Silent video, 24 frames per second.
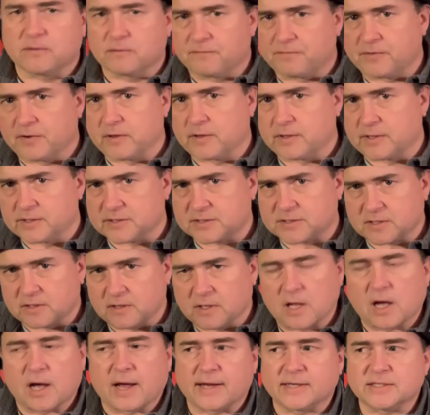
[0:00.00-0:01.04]
Villainous
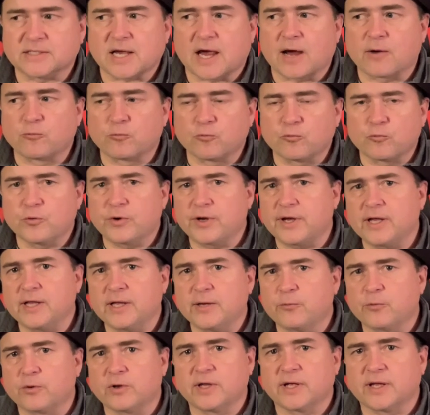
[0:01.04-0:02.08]
lines. I
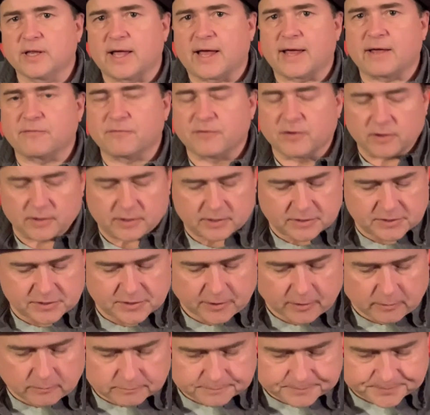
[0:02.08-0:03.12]
really, really like Villainous
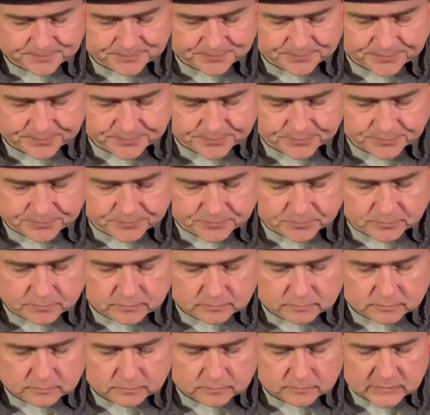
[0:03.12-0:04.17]
here.
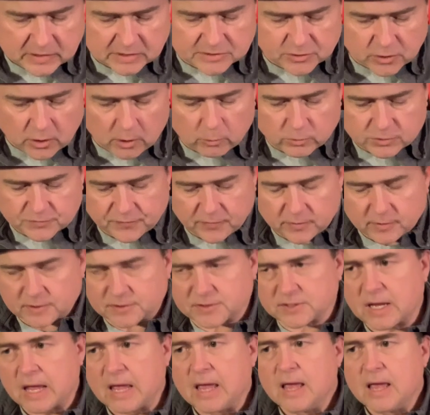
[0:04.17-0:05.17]
Star Wars Villainous.